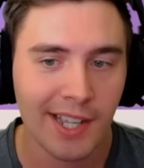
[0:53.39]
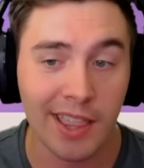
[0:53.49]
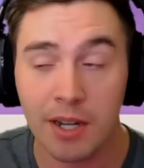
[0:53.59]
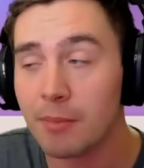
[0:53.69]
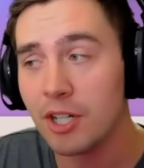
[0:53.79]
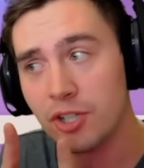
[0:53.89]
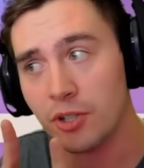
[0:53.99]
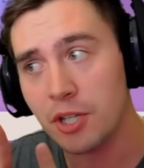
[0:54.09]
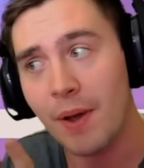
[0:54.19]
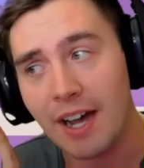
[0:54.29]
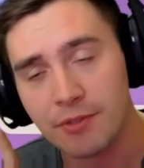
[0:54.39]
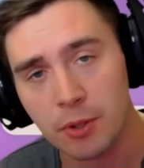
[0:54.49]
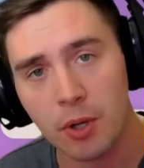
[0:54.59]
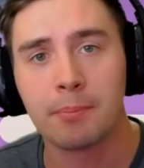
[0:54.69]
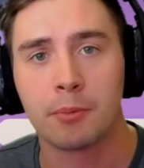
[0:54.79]
and then I'm going to show you
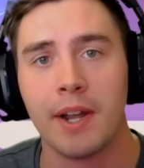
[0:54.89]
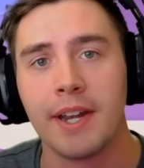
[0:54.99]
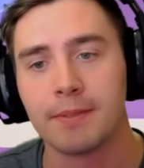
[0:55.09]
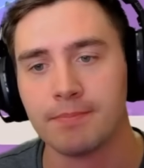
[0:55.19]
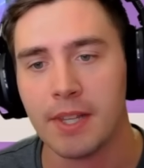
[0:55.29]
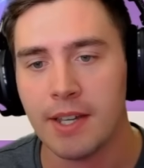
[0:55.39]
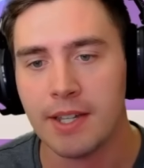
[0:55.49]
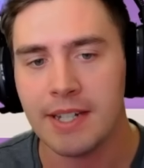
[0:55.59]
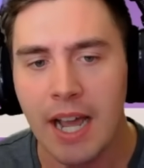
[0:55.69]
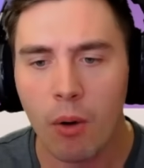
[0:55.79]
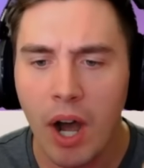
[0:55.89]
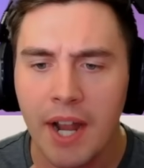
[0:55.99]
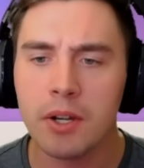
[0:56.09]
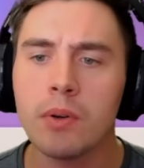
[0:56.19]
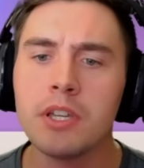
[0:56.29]
after upgrading. Now,
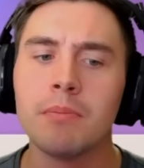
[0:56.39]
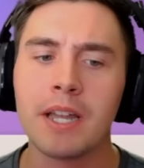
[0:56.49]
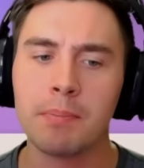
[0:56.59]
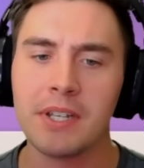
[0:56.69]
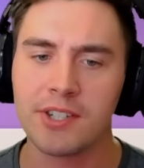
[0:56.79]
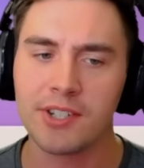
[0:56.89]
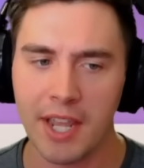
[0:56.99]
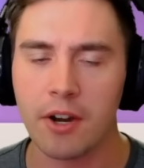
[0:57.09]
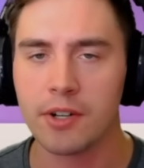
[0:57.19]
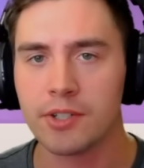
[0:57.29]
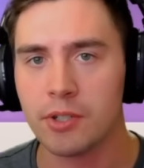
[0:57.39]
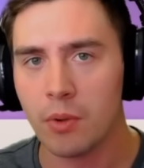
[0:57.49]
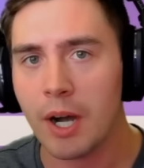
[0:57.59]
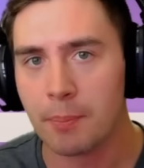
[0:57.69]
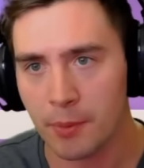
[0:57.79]
I know you might be scared
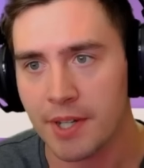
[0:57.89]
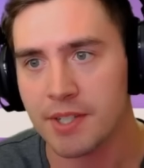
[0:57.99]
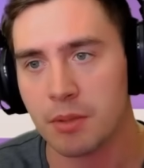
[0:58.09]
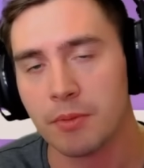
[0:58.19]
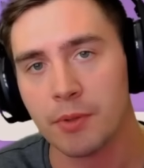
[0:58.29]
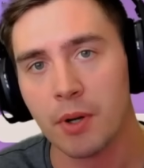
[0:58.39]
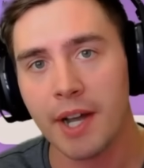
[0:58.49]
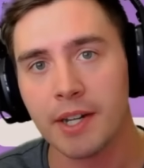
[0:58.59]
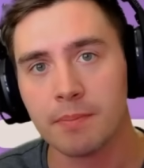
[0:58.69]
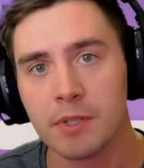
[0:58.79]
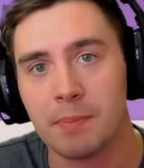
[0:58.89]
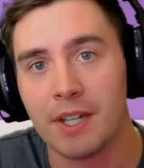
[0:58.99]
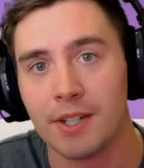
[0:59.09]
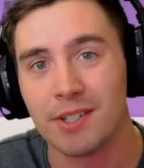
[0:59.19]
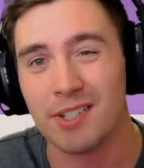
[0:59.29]
to upgrade some of your items
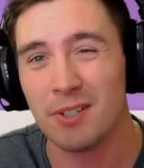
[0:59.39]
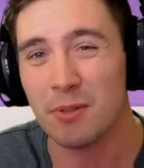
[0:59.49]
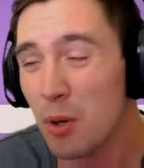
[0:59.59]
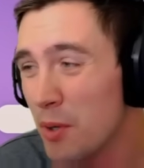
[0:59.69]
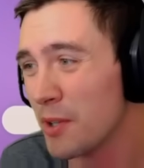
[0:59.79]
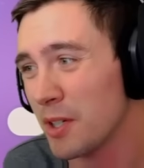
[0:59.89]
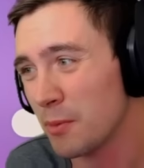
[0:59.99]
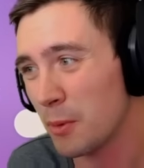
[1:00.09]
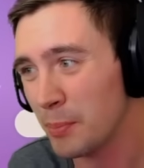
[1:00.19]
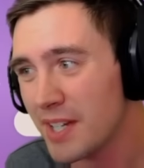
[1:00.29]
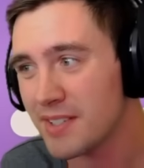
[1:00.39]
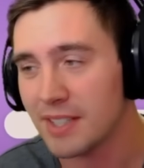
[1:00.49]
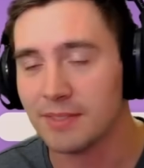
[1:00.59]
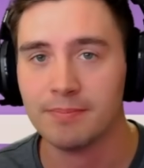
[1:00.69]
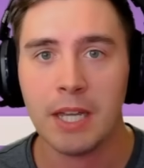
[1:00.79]
because you know you're going to replace
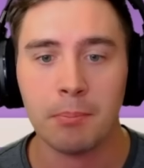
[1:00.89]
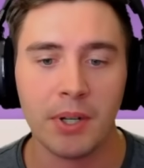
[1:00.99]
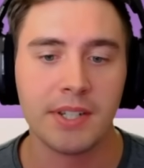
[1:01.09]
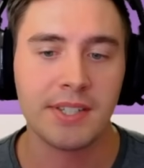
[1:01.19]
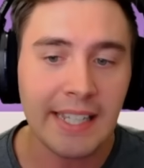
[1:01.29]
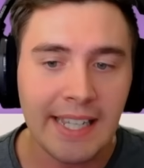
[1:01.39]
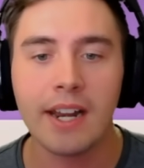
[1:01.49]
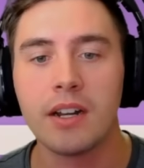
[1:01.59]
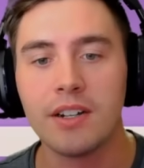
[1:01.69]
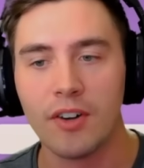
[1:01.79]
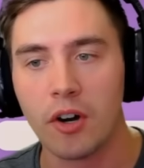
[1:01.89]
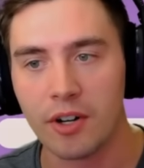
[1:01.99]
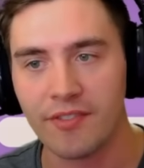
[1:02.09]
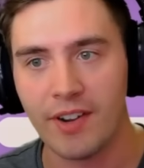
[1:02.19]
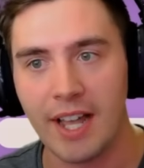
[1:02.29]
them, but to get enough
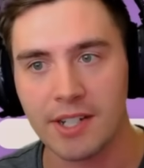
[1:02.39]
artifacts